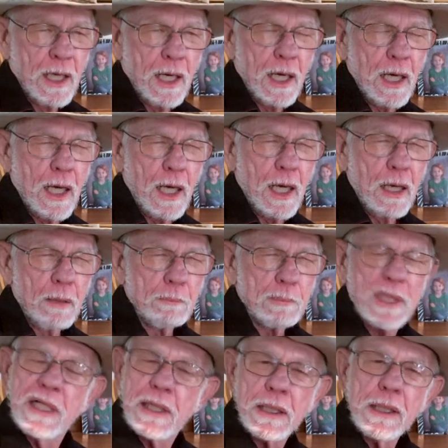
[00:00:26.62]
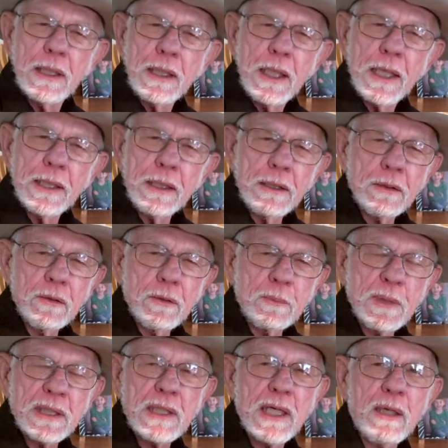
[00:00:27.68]
But I didn't know
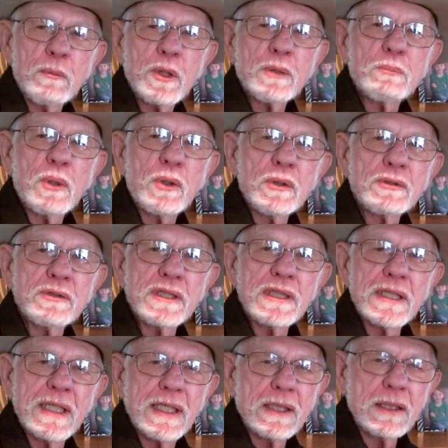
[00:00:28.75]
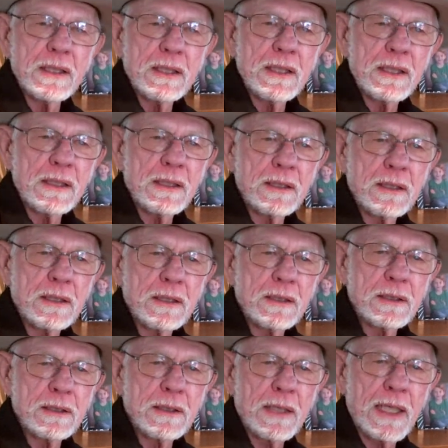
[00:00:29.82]
about cowboy poetry then,
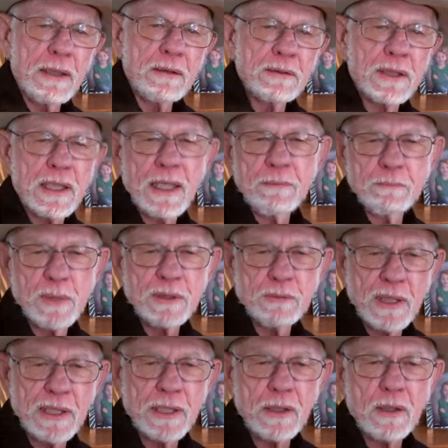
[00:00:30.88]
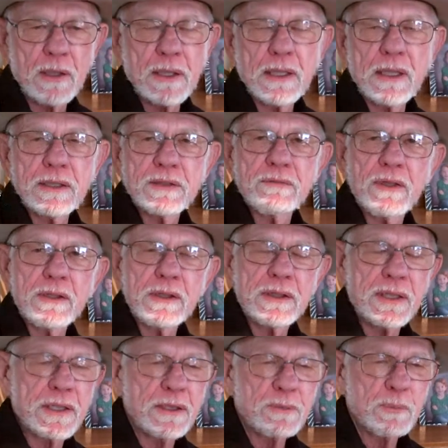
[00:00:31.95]
and I've been writing all kinds of other
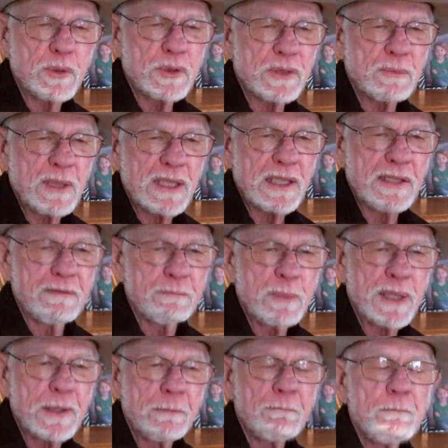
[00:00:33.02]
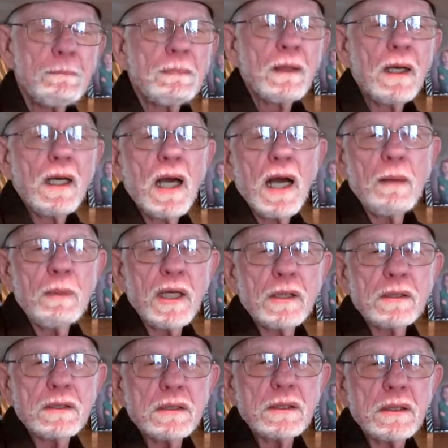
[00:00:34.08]
things most of my life. But about,